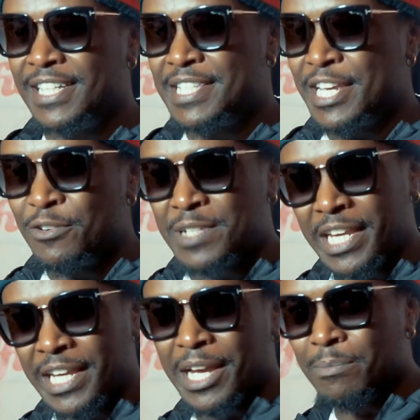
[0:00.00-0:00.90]
Instead of
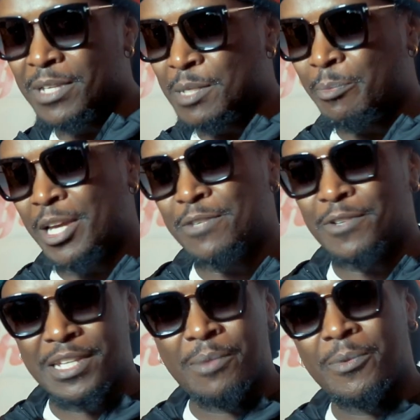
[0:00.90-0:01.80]
taking up the space
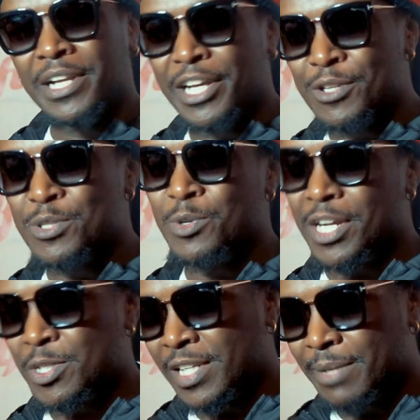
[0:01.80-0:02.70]
for someone else who
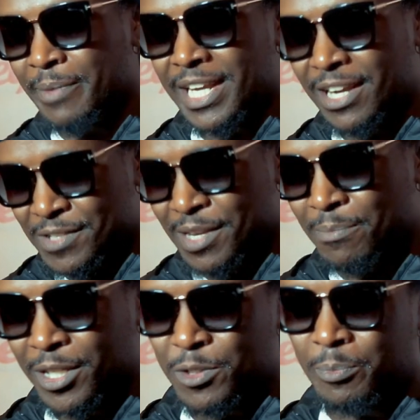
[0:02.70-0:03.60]
actually might have
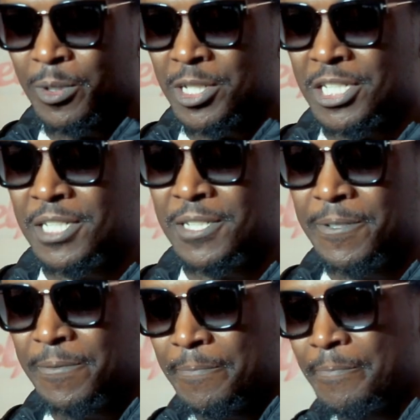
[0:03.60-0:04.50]
something to push.
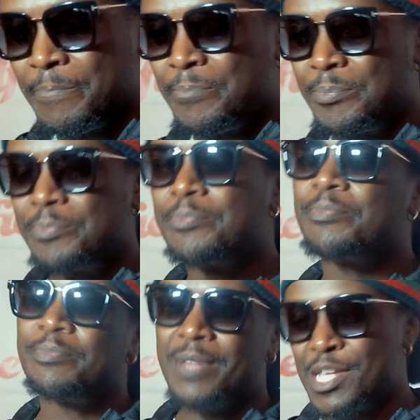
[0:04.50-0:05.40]

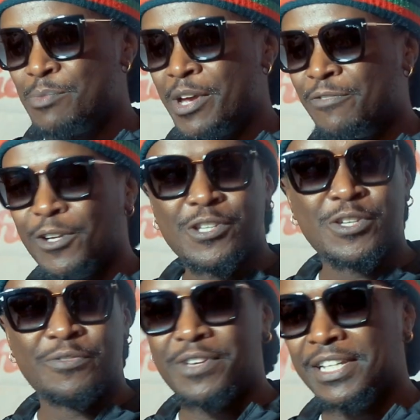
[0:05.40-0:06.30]
That's my philosophy.